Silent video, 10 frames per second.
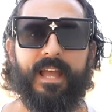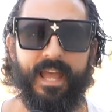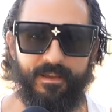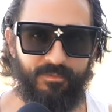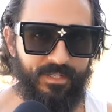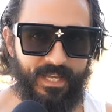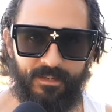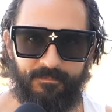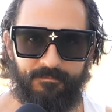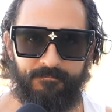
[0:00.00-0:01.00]
Every
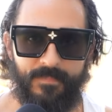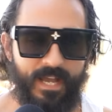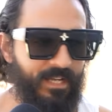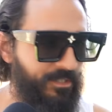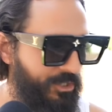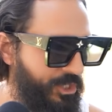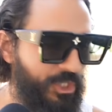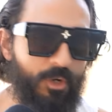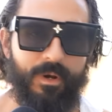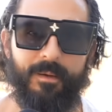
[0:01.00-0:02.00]
day I just
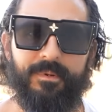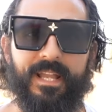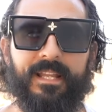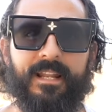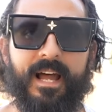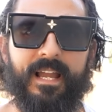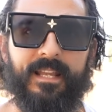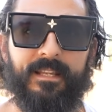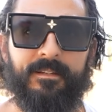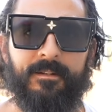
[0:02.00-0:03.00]
show up and
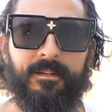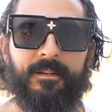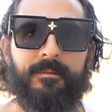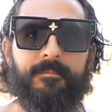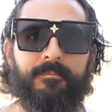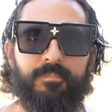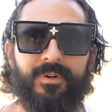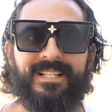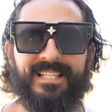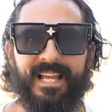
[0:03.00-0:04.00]
I
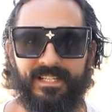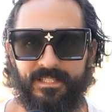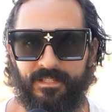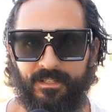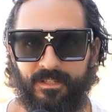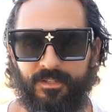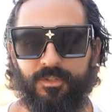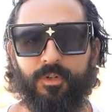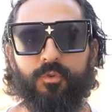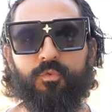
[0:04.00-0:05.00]
present
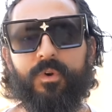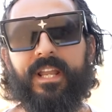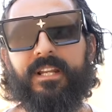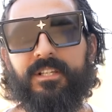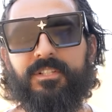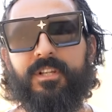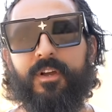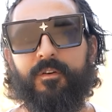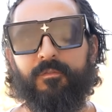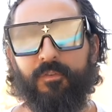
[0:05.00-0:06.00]
the greatest
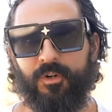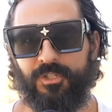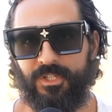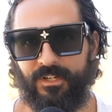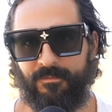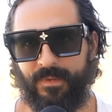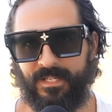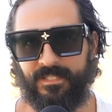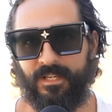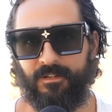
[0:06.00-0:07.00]
version of
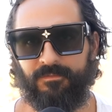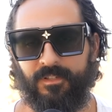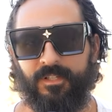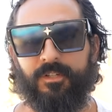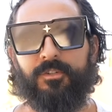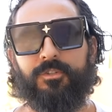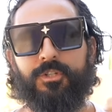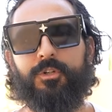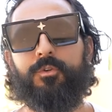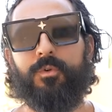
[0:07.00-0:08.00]
myself
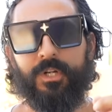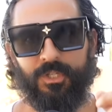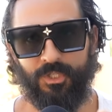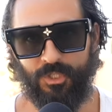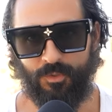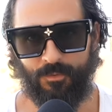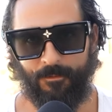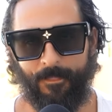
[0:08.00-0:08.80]
to you.